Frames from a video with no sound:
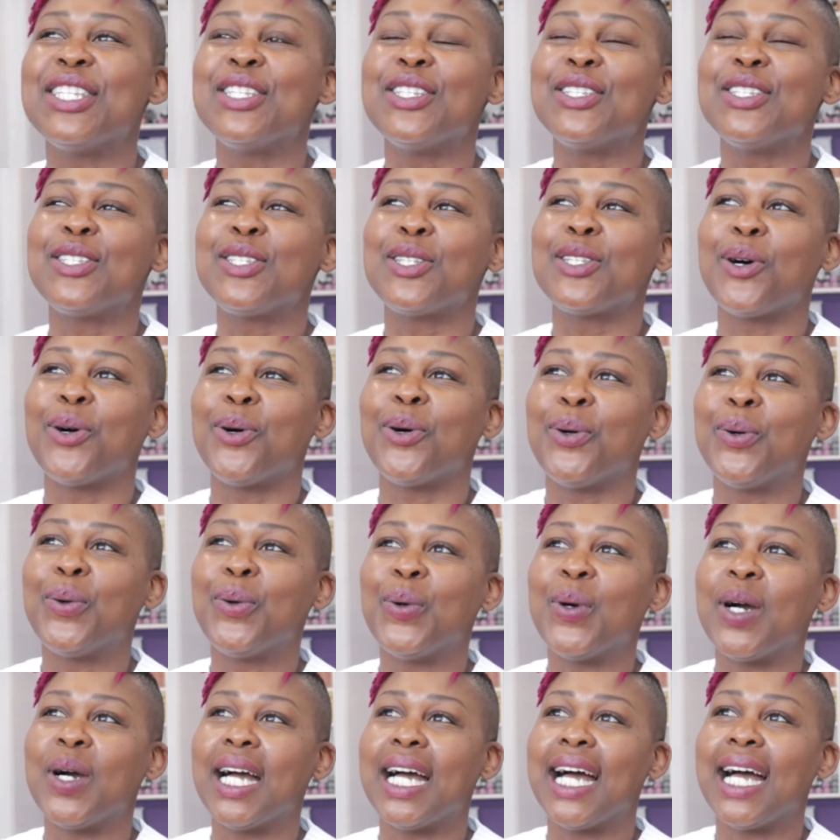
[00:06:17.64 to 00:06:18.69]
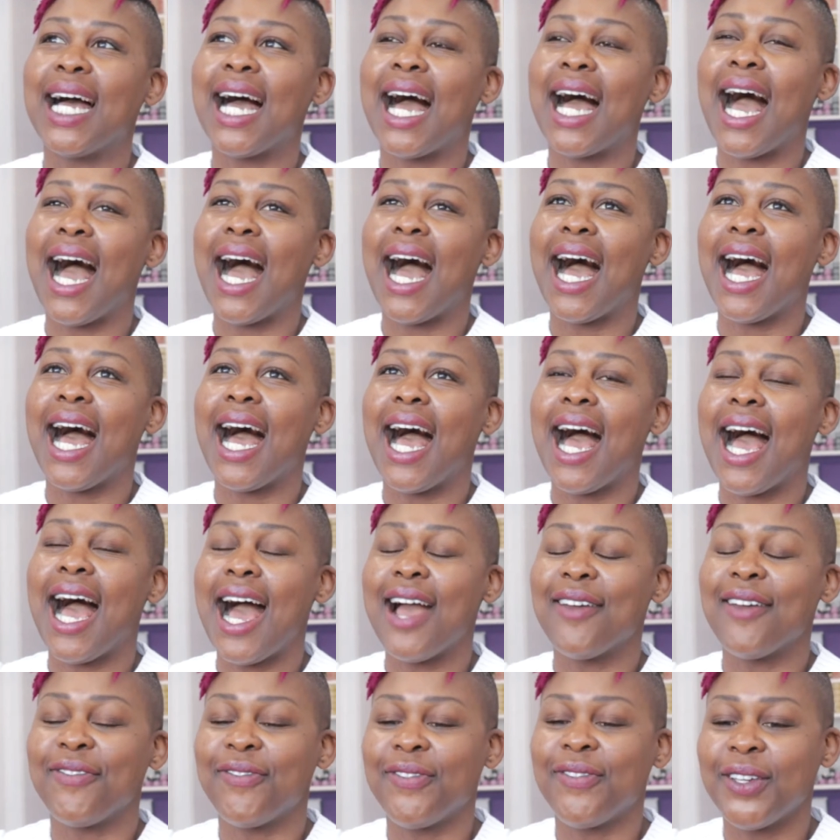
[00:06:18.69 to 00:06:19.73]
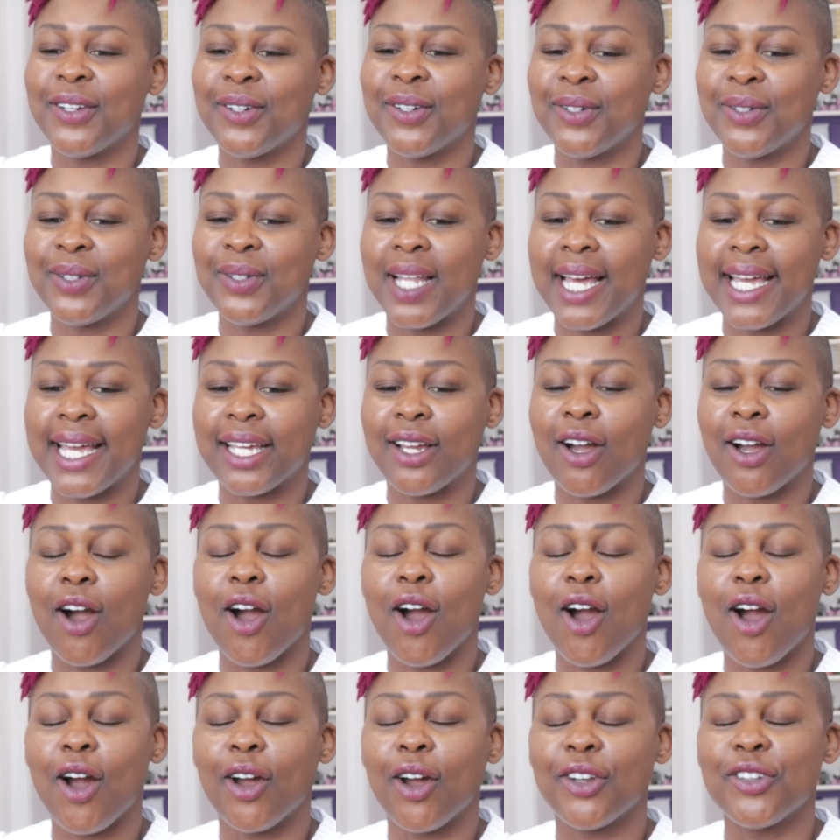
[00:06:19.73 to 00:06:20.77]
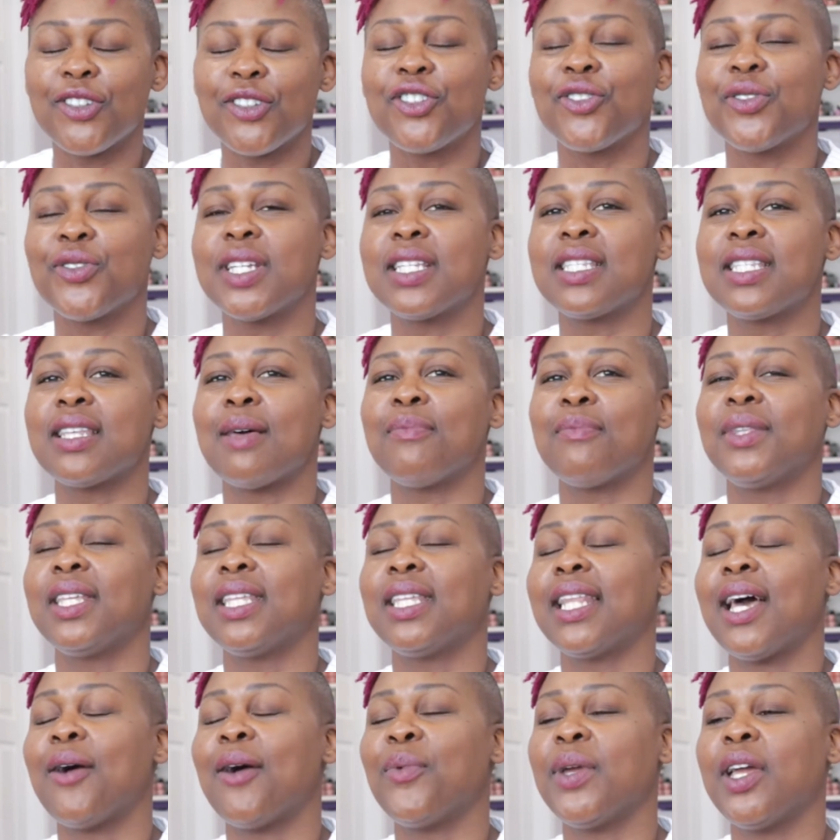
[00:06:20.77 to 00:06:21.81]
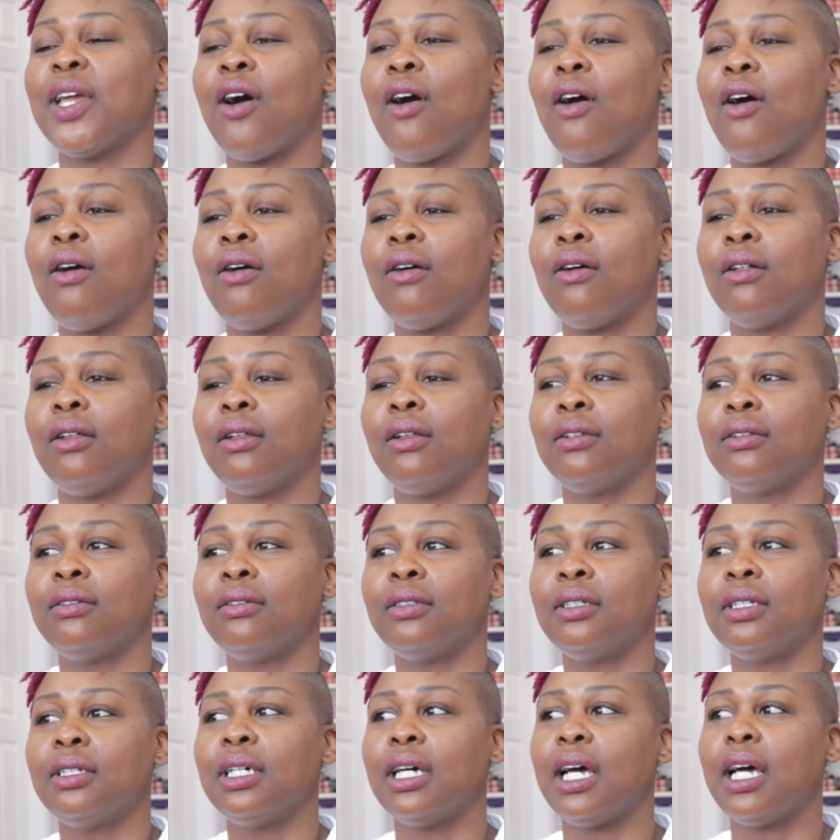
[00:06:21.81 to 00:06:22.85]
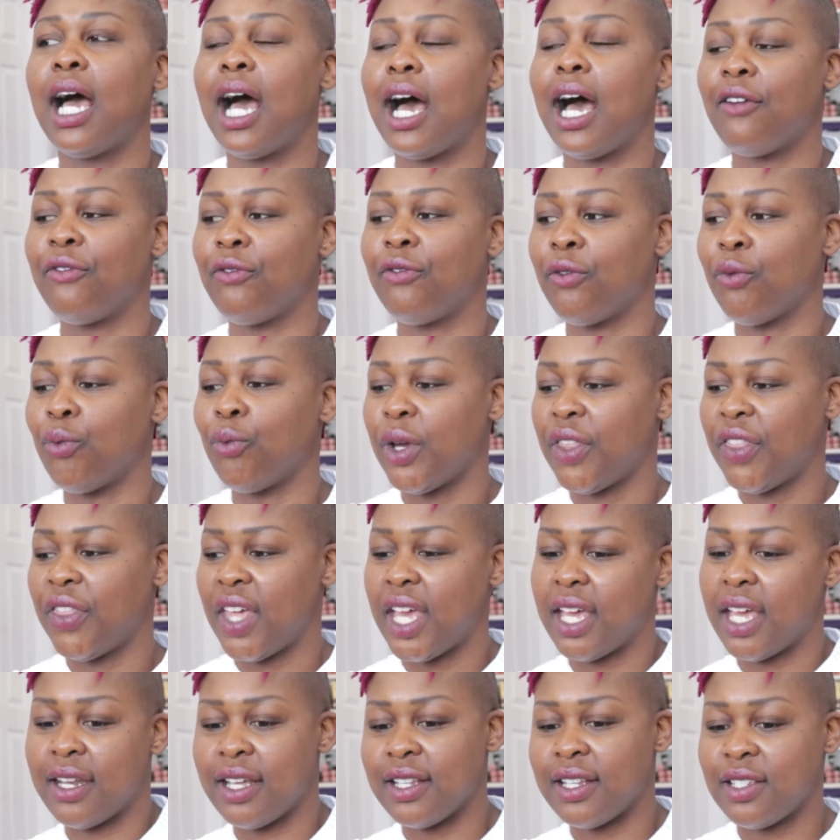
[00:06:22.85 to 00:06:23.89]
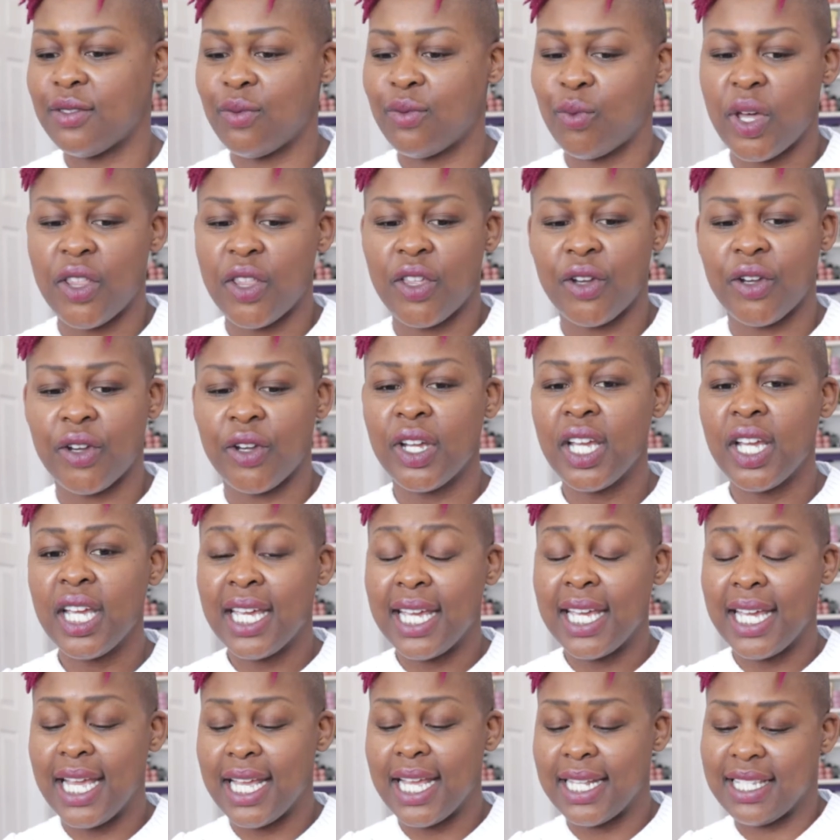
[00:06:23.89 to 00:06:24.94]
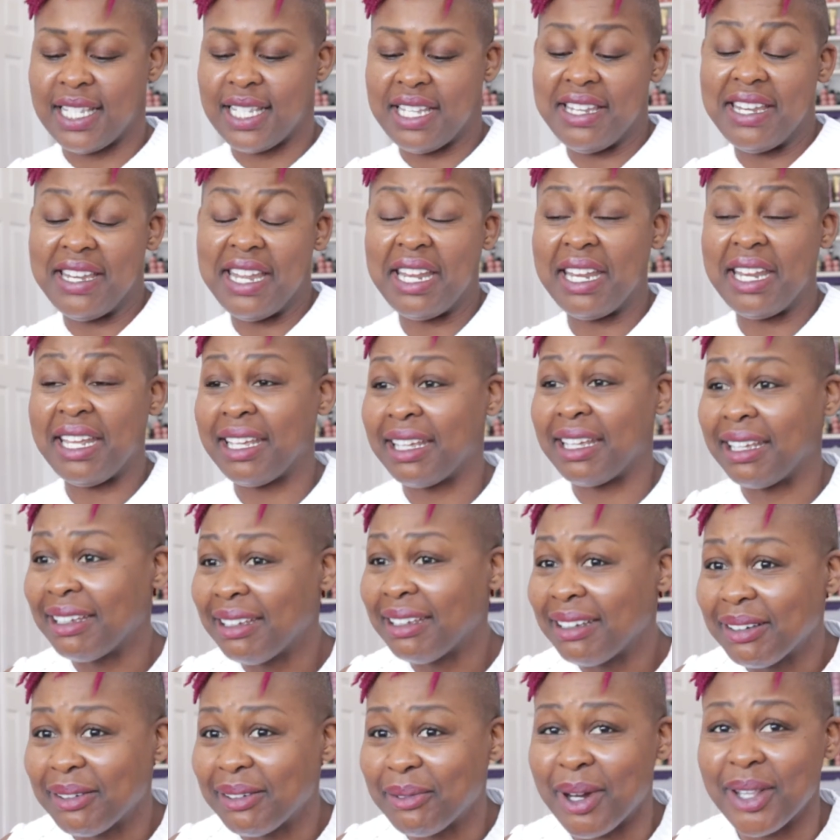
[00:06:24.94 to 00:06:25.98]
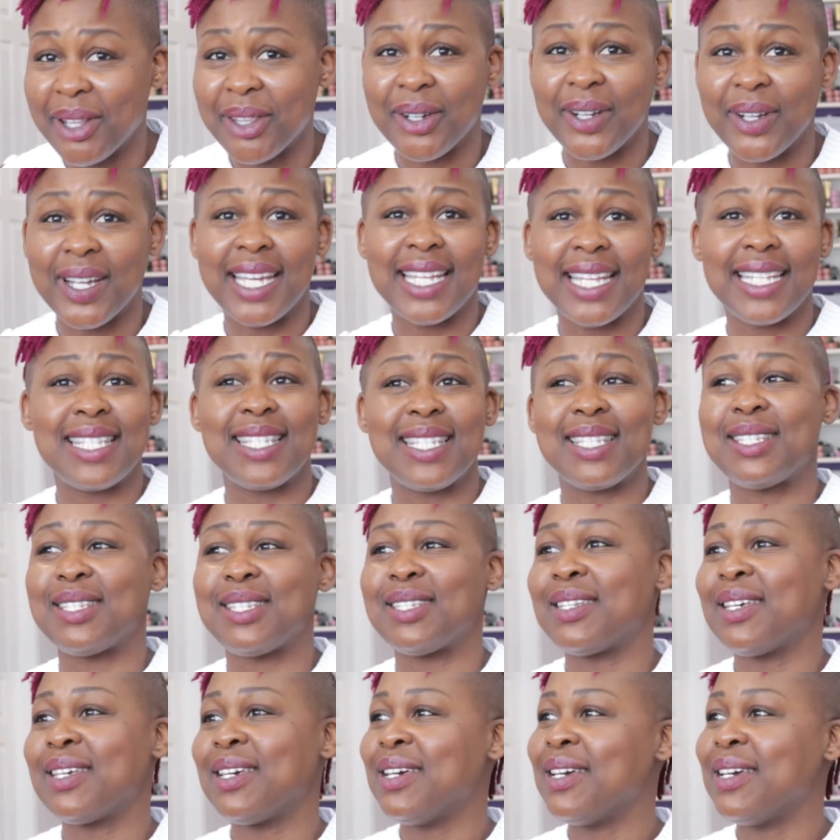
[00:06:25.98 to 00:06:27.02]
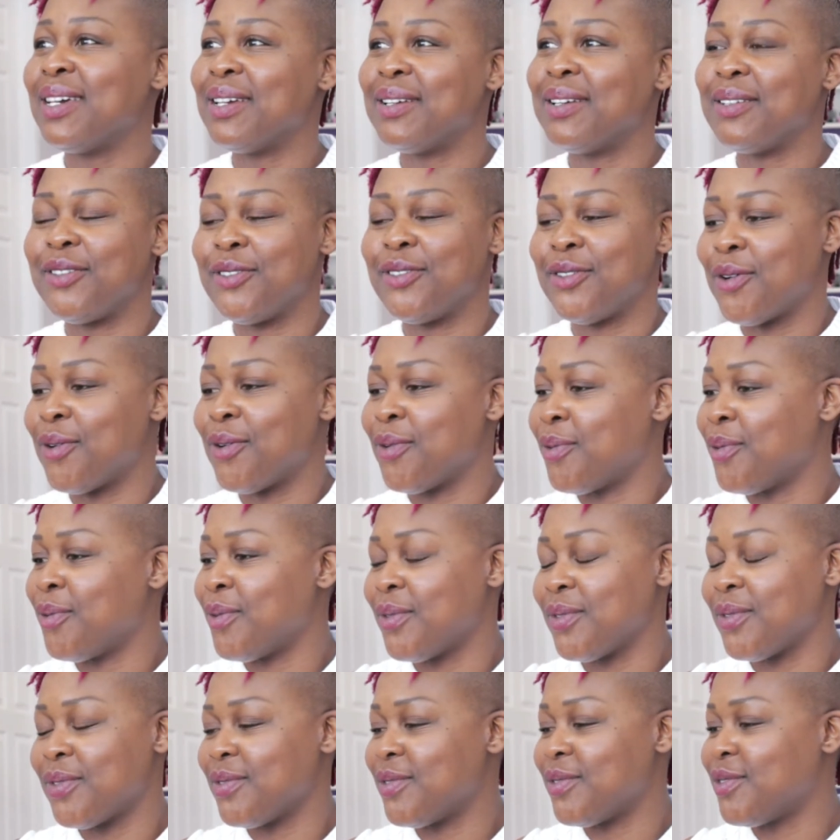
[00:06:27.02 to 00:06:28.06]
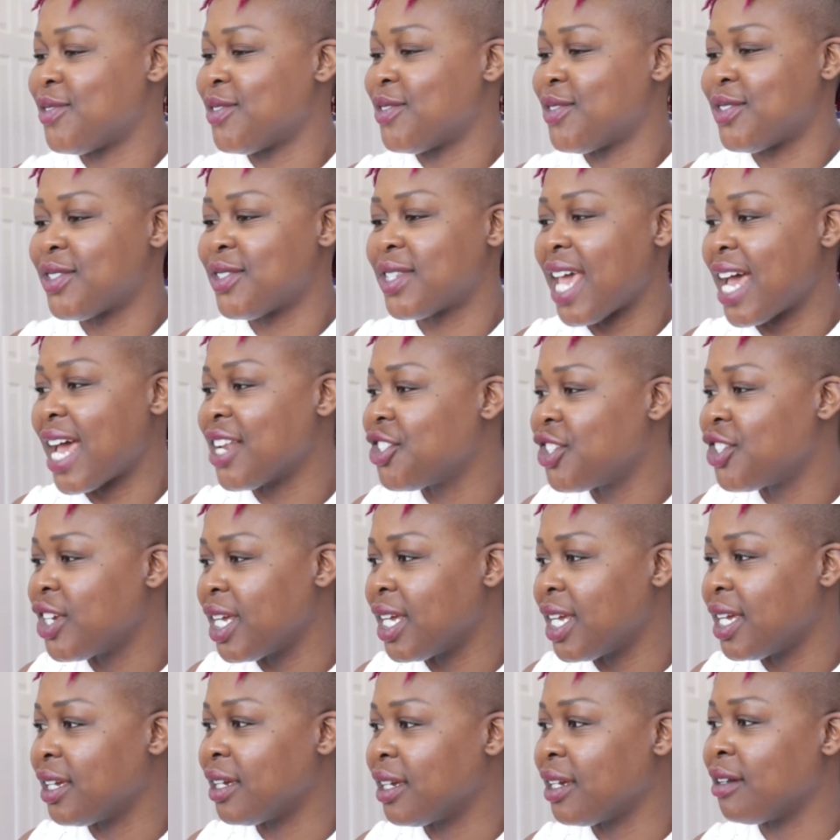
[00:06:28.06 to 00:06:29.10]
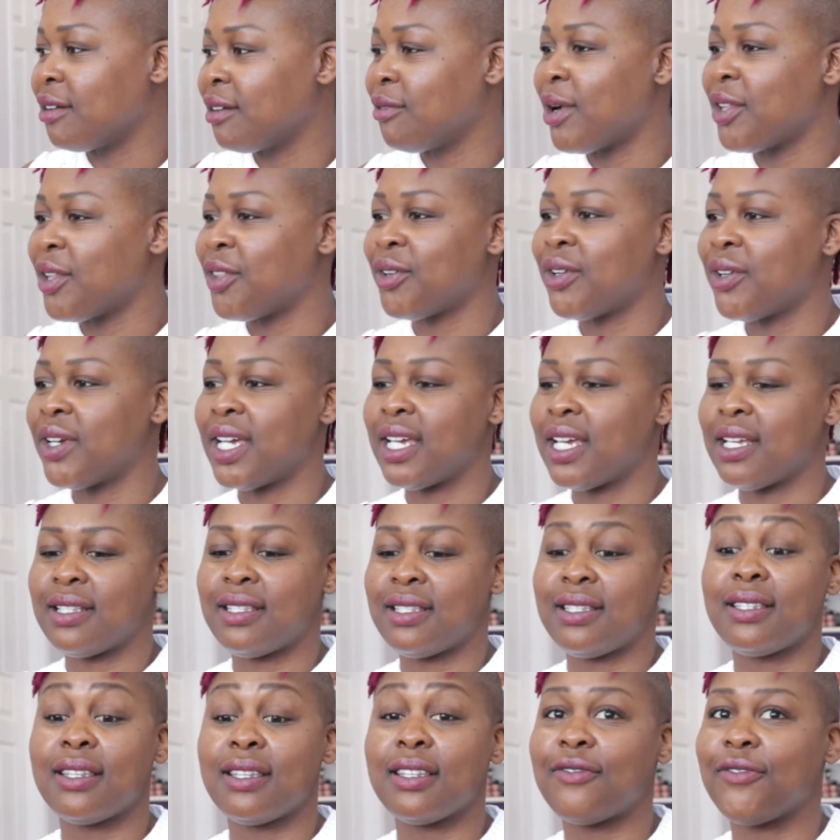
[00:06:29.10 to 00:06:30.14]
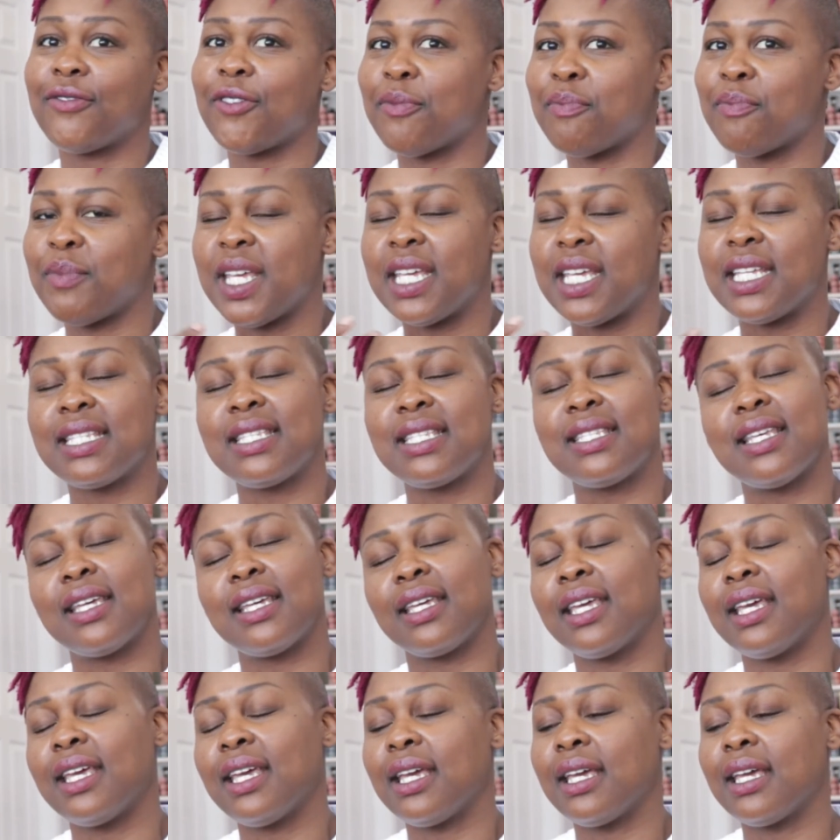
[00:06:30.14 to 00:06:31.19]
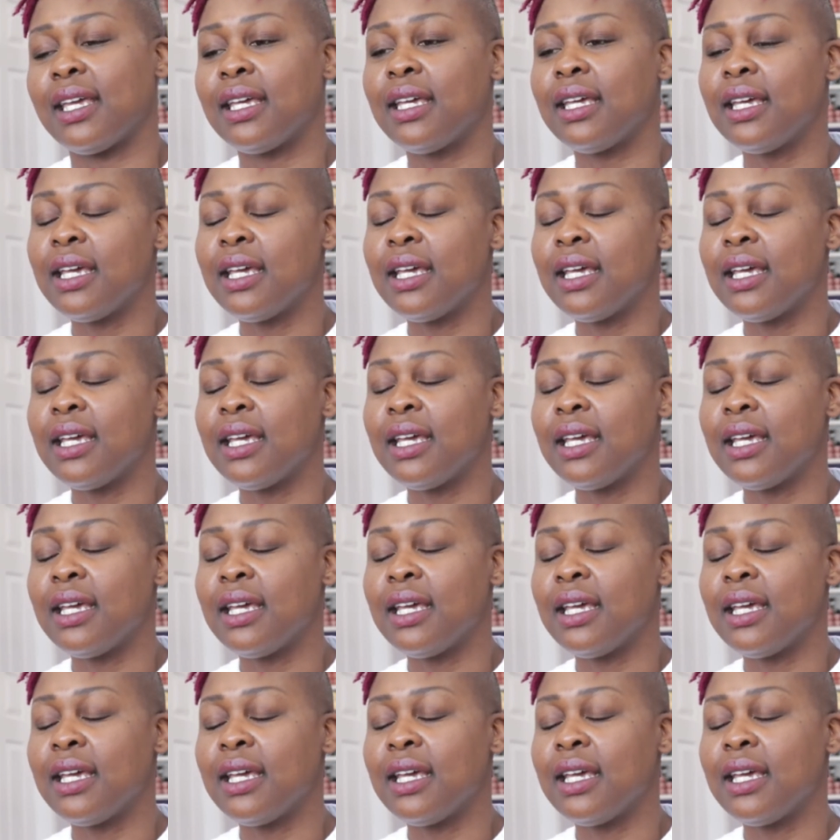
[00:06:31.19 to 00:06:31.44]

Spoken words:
So I feel like artistry is something that we all have within us, whether it's knitting, whether it's, you know, sketching, whether it's, for me, singing.